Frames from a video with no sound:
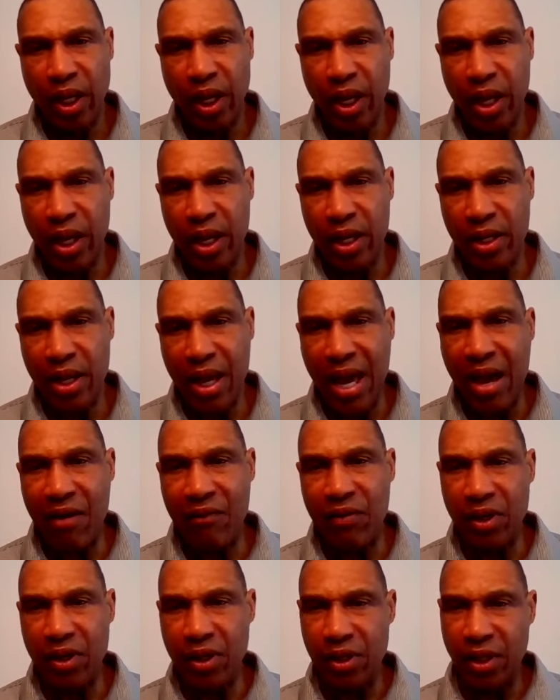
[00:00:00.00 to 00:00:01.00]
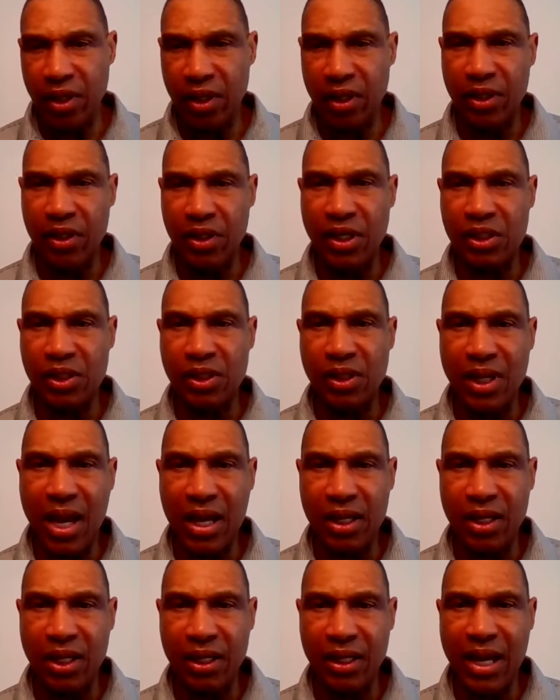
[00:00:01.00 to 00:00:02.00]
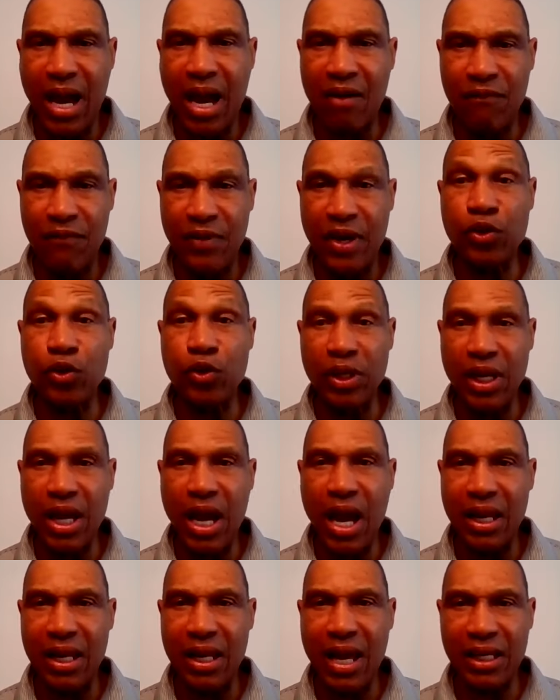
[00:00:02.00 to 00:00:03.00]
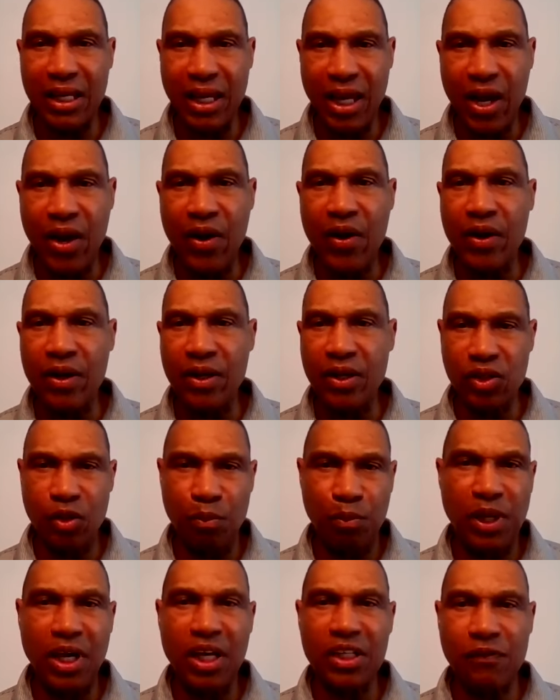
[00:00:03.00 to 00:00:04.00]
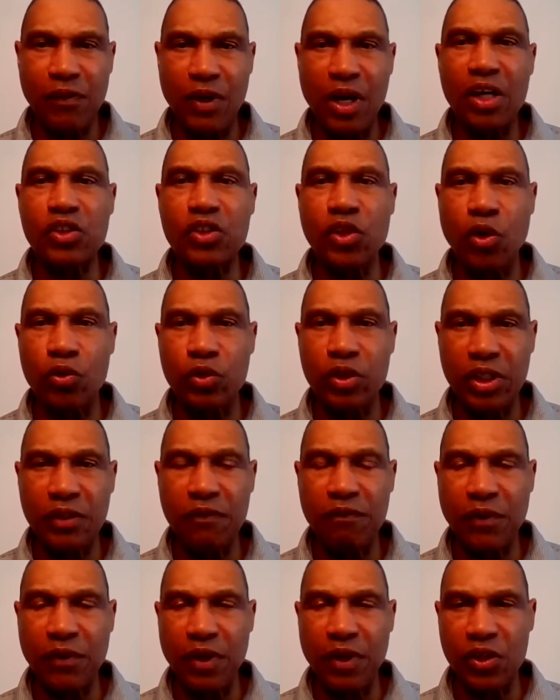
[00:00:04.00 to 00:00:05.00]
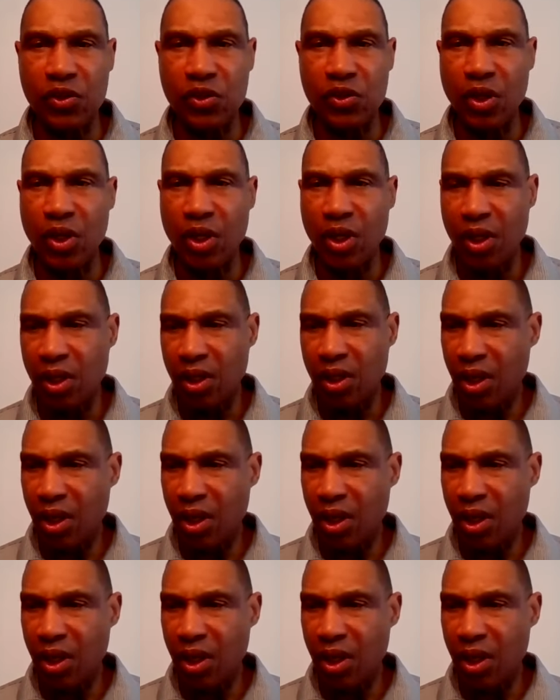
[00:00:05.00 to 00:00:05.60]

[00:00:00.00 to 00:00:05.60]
And having an addition like a veteran guy like Eric is a plus for us on defense.